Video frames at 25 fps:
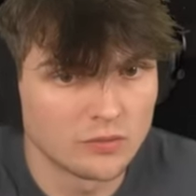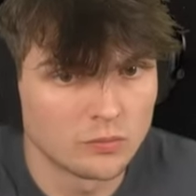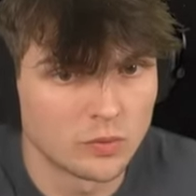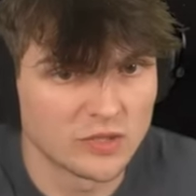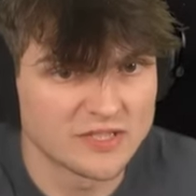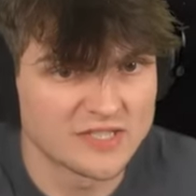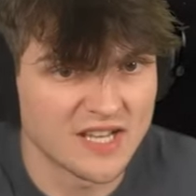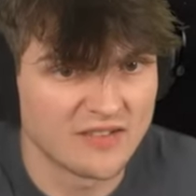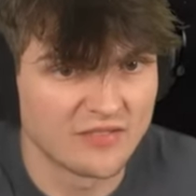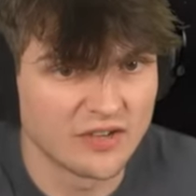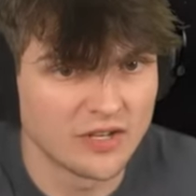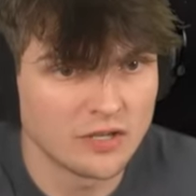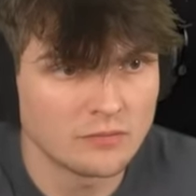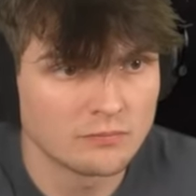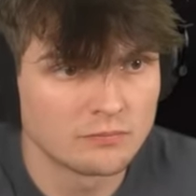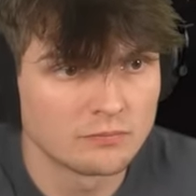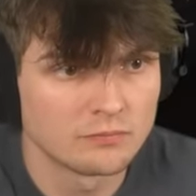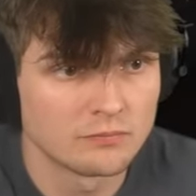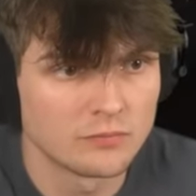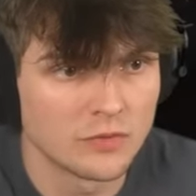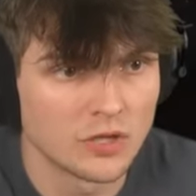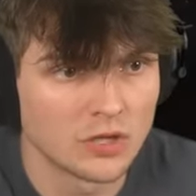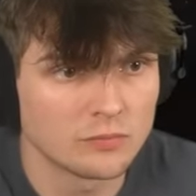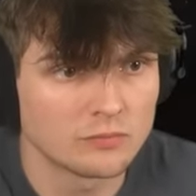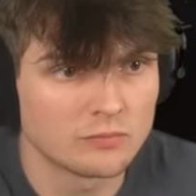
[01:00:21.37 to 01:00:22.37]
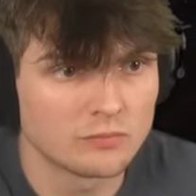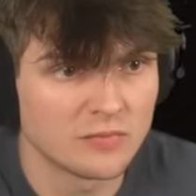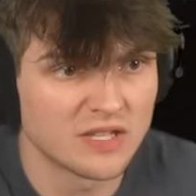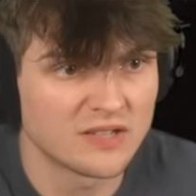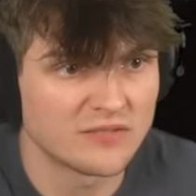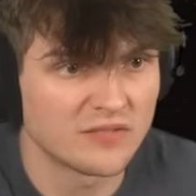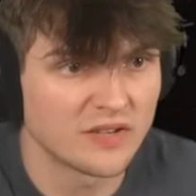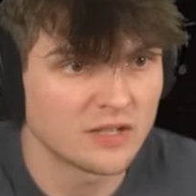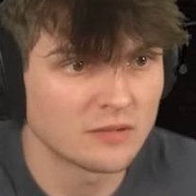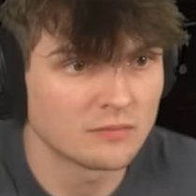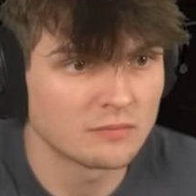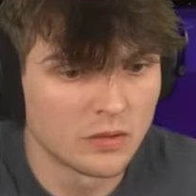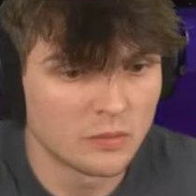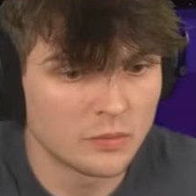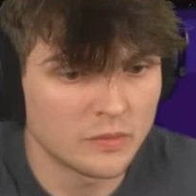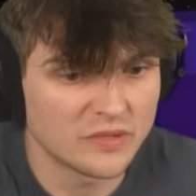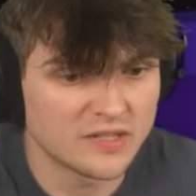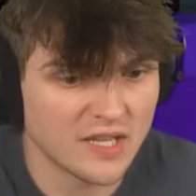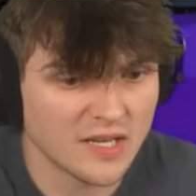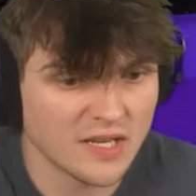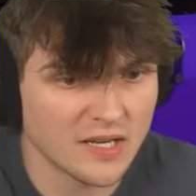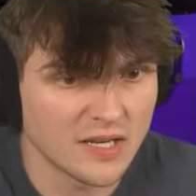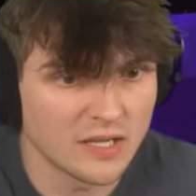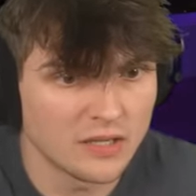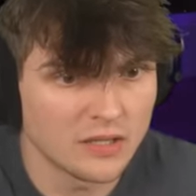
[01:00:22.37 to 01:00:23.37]
whatever. Nope, leaving. We
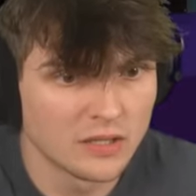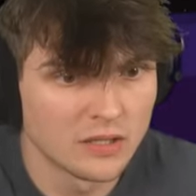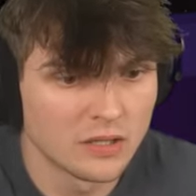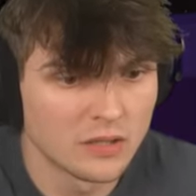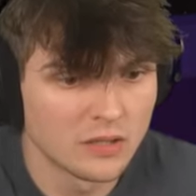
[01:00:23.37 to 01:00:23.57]
did it.